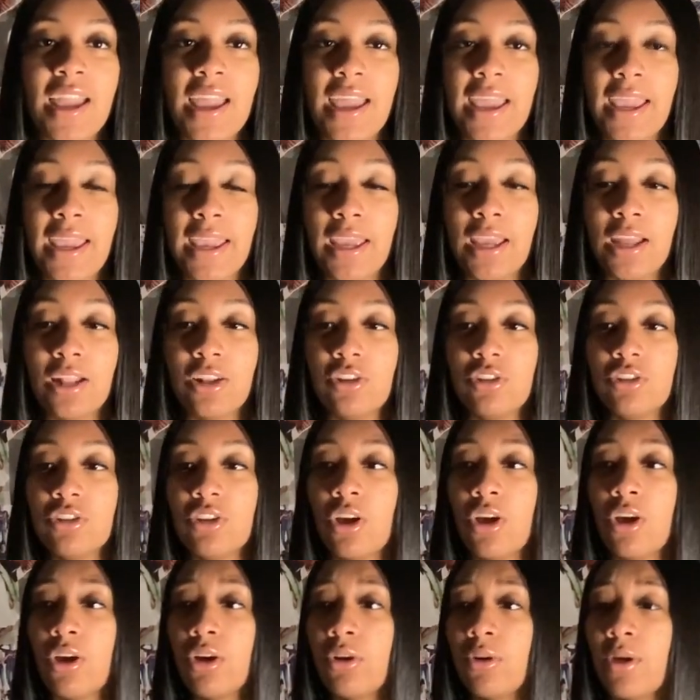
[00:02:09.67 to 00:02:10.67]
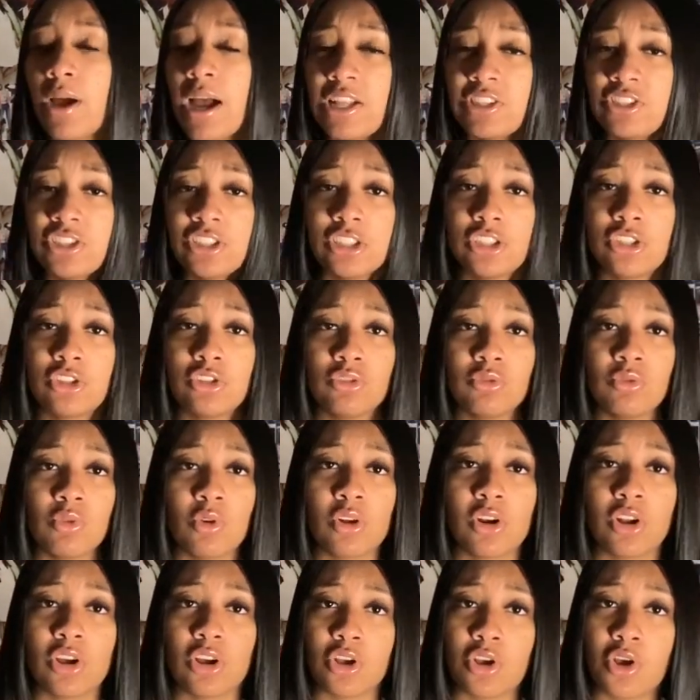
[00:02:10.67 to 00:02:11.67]
And, you know, I just threw
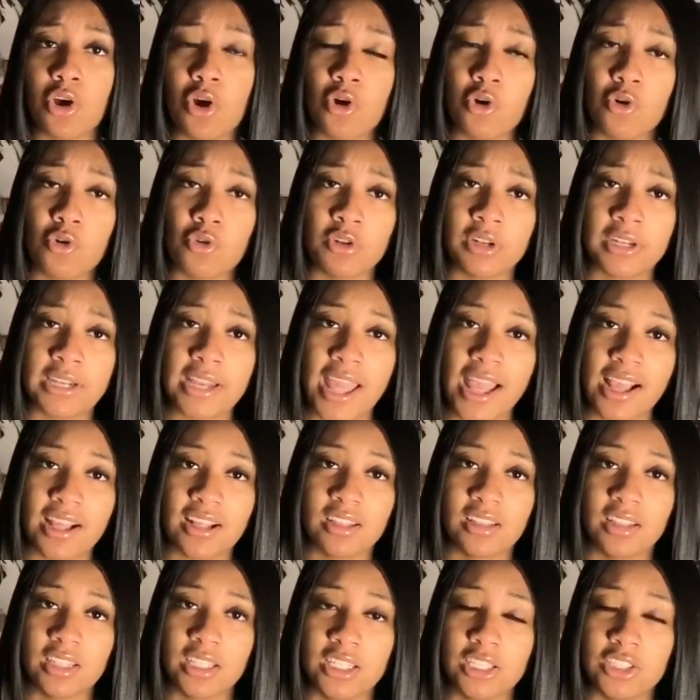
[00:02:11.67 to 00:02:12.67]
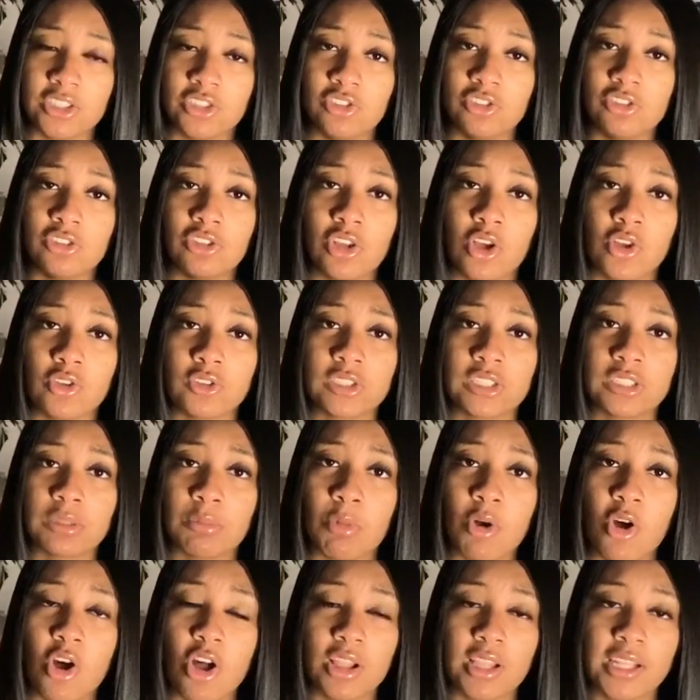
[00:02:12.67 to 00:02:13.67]
on a gold necklace, you know,
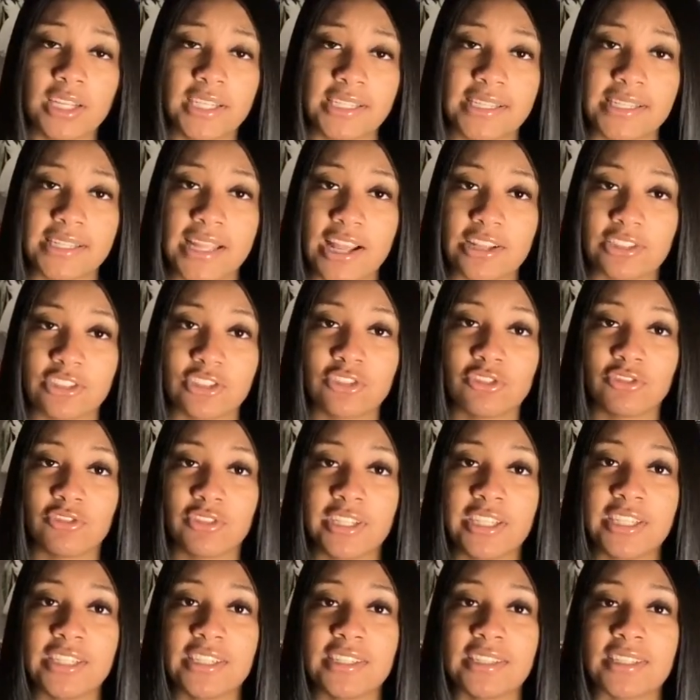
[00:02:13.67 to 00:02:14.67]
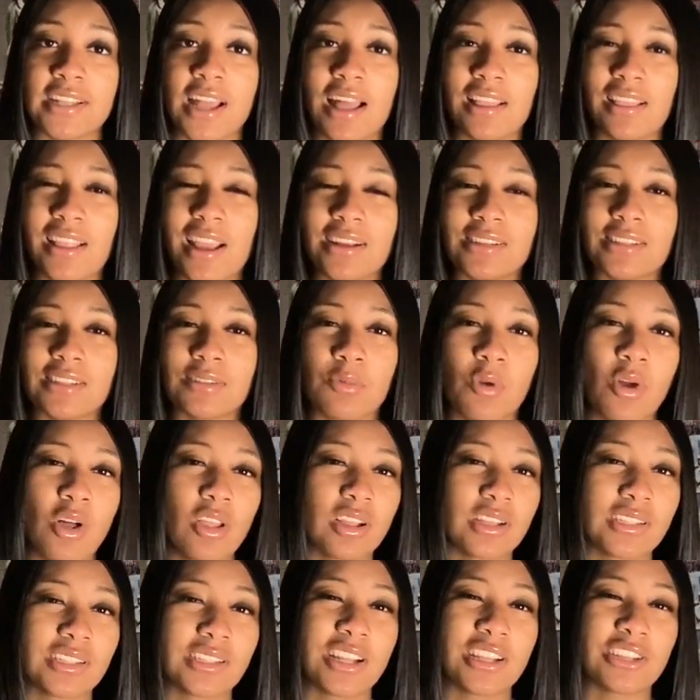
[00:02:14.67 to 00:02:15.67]
small accessories. I like
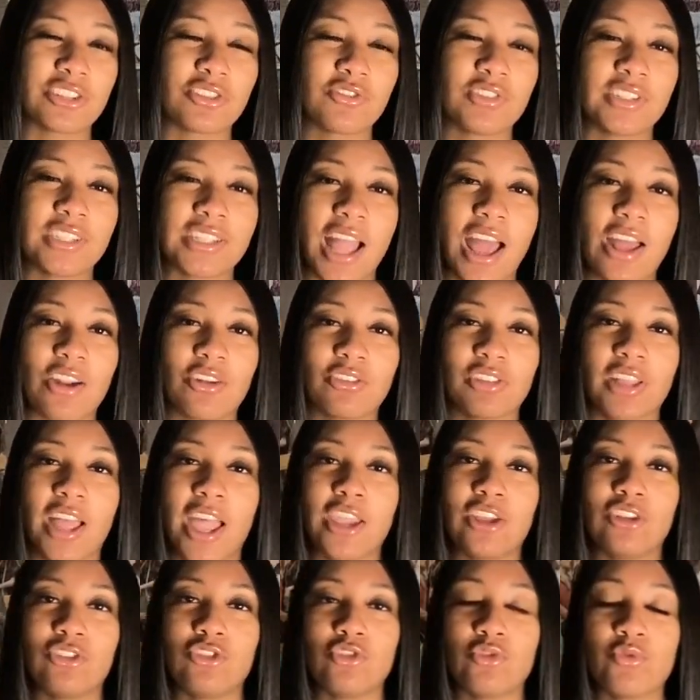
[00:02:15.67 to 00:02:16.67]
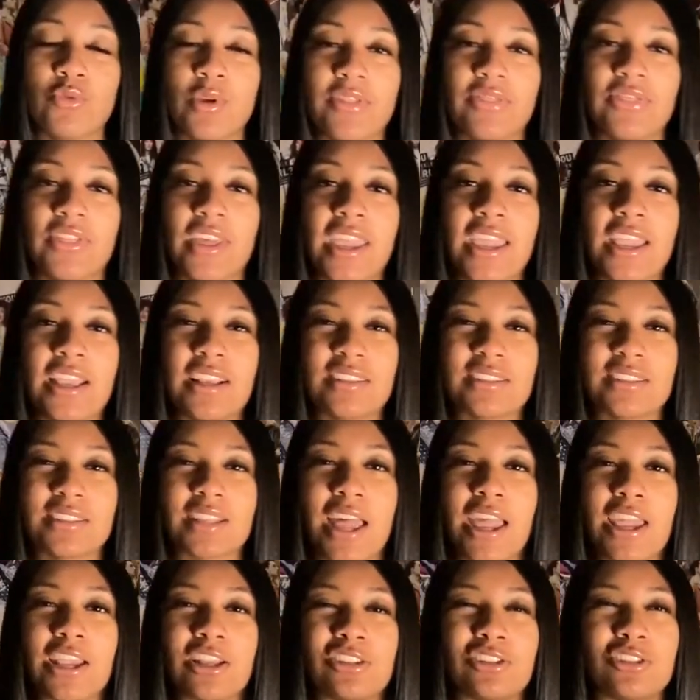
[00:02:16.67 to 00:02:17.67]
small accessories. I don't like doing things
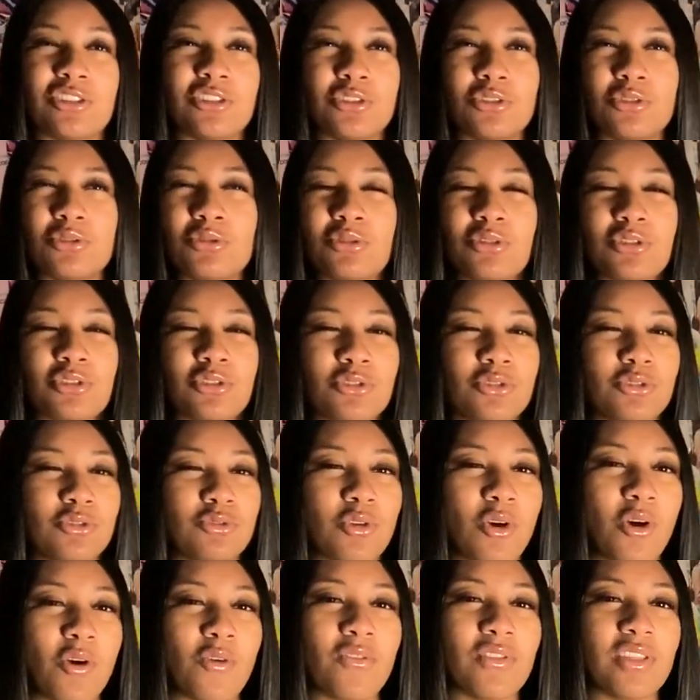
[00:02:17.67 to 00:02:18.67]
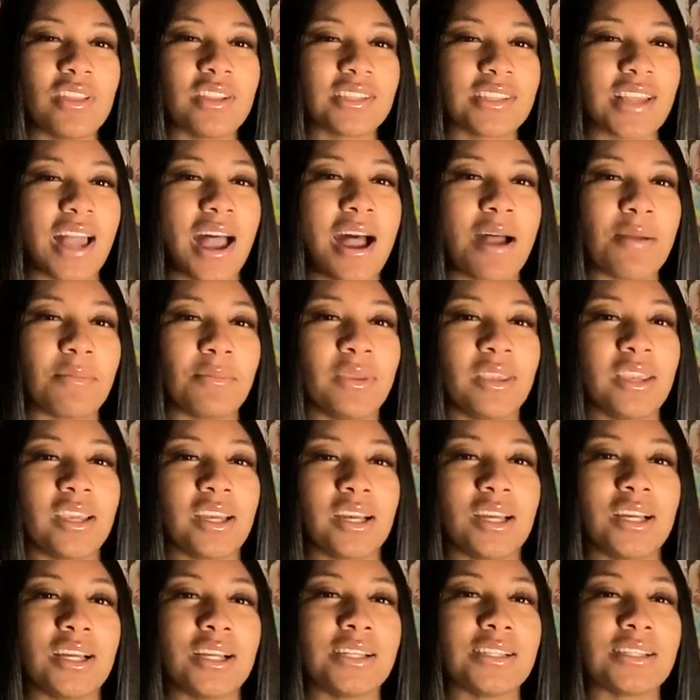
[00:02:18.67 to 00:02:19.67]
like too, too over the top
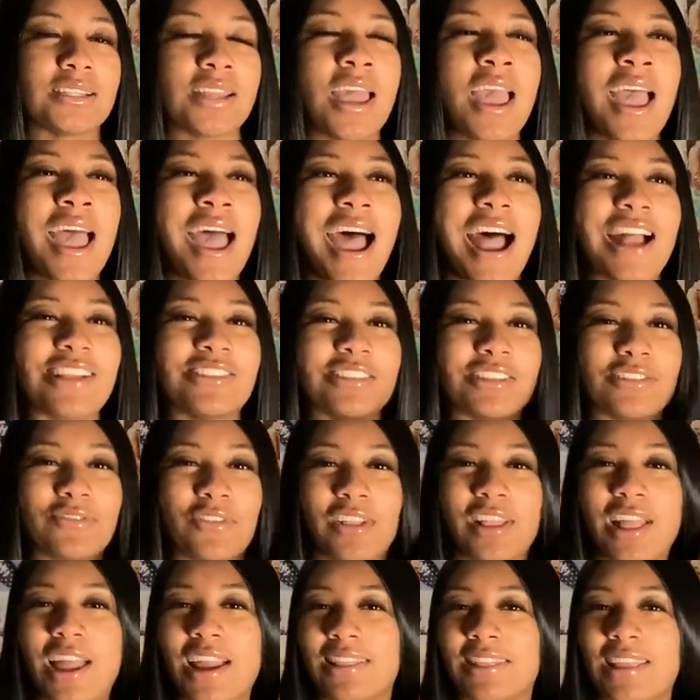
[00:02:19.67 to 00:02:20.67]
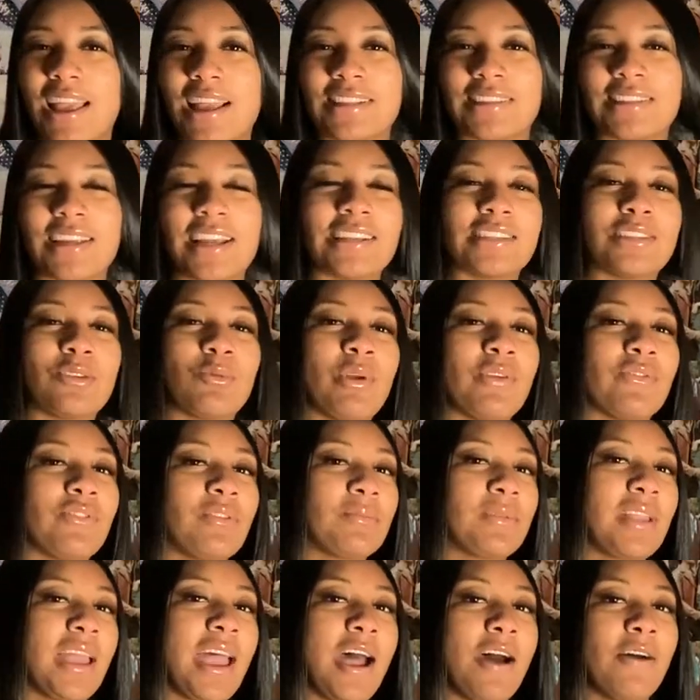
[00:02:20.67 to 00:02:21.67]
because I just feel like that takes away
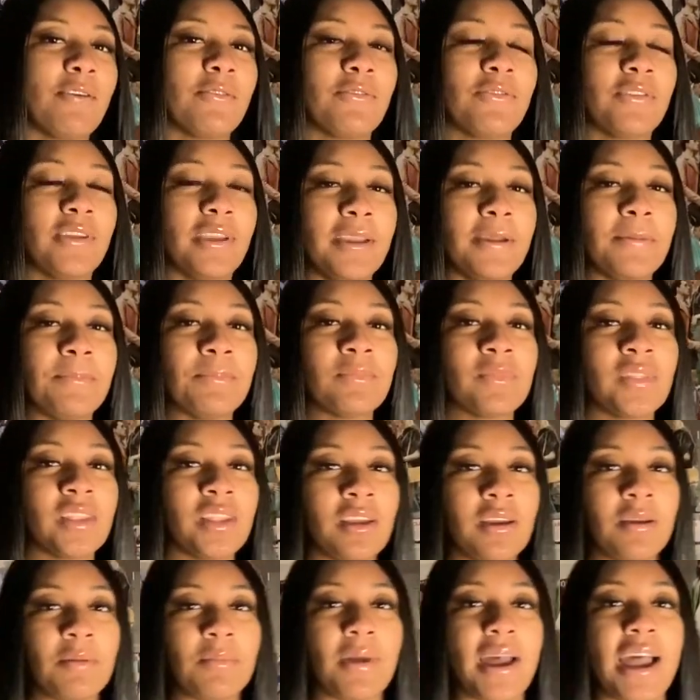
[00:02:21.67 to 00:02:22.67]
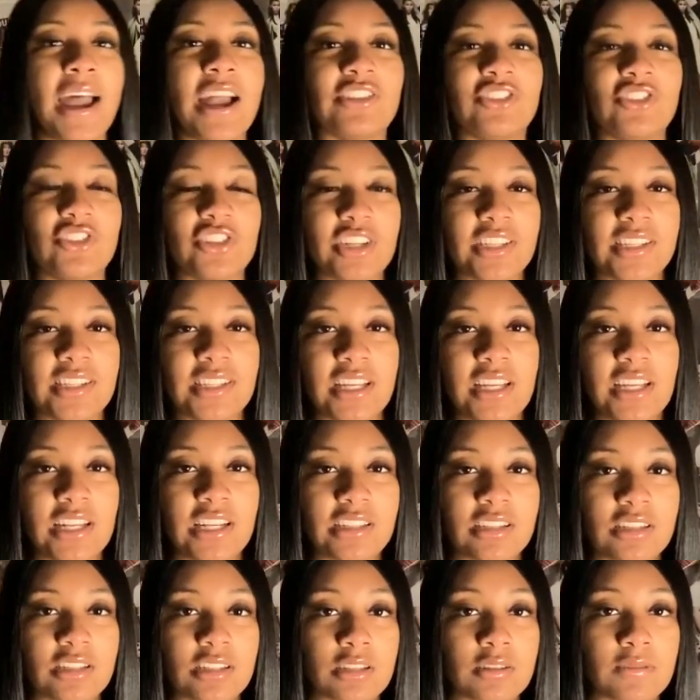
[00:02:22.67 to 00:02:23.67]
from the outfit. But as you can see,
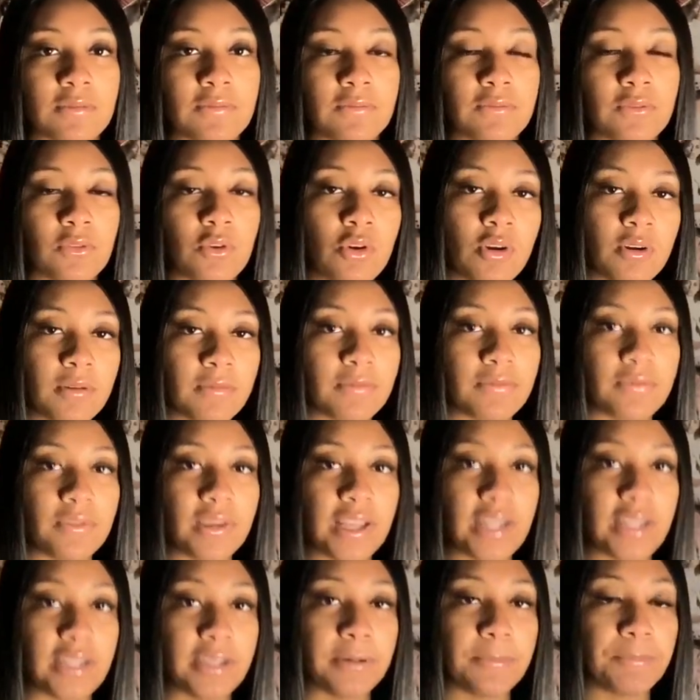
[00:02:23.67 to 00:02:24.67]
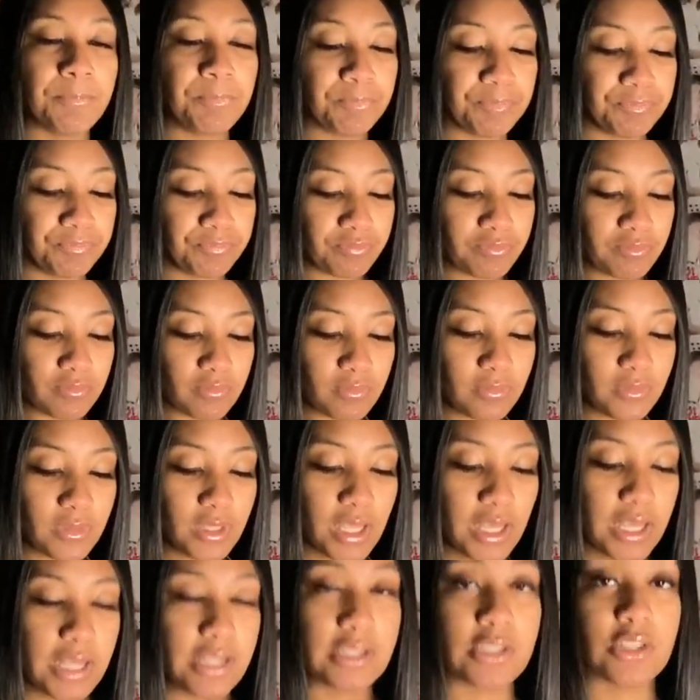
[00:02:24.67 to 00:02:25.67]
this is form-fitted
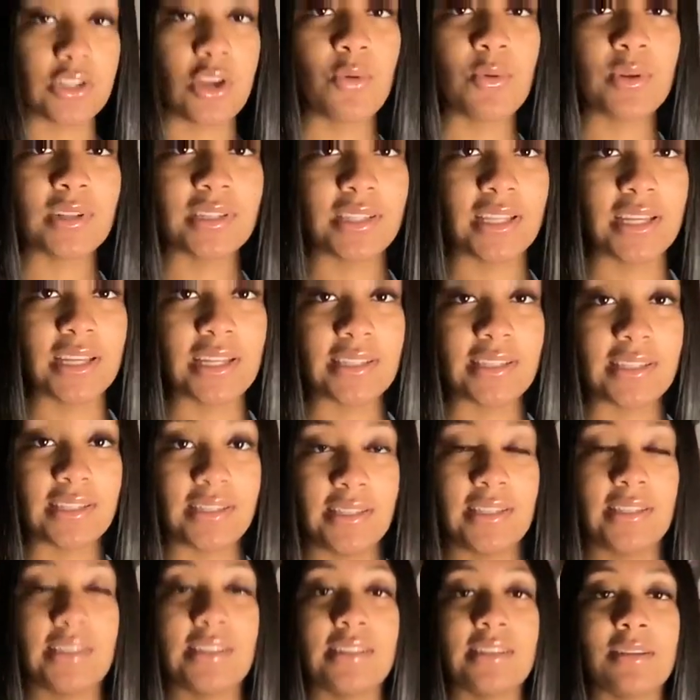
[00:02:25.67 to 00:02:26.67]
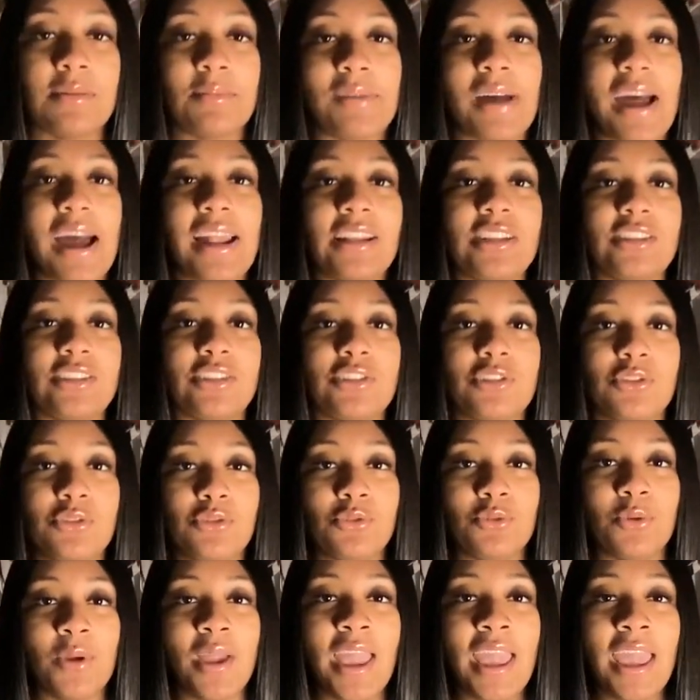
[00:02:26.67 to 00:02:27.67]
and so is this and this is a
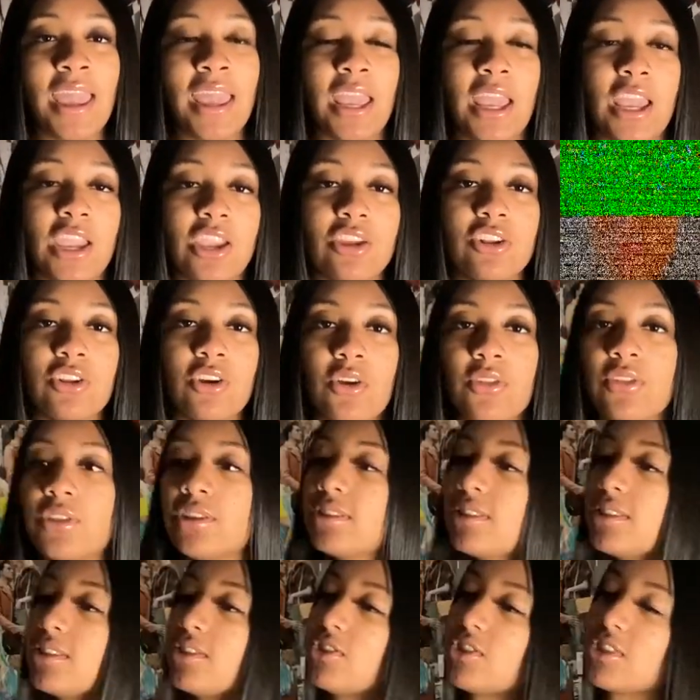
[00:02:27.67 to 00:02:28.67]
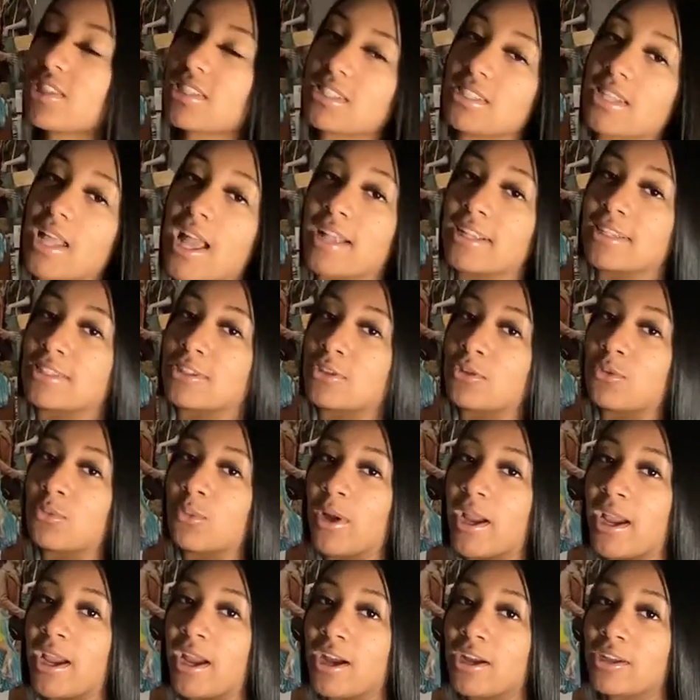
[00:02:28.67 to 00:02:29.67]
bodysuit and you know this is just nice to
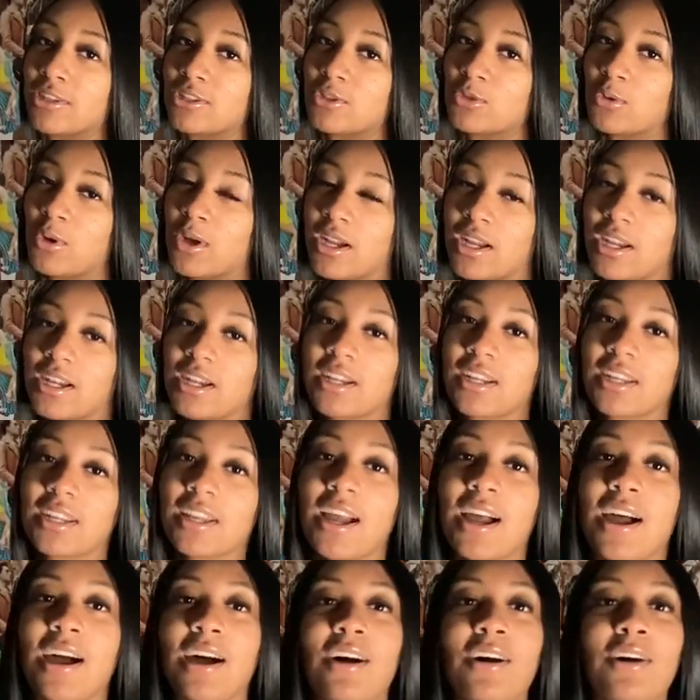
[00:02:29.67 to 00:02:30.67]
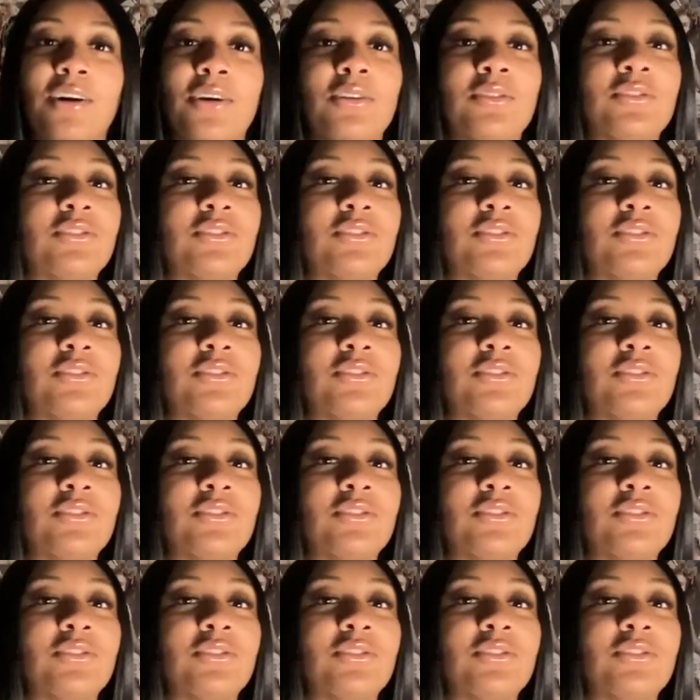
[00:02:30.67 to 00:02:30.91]
wear to a cookout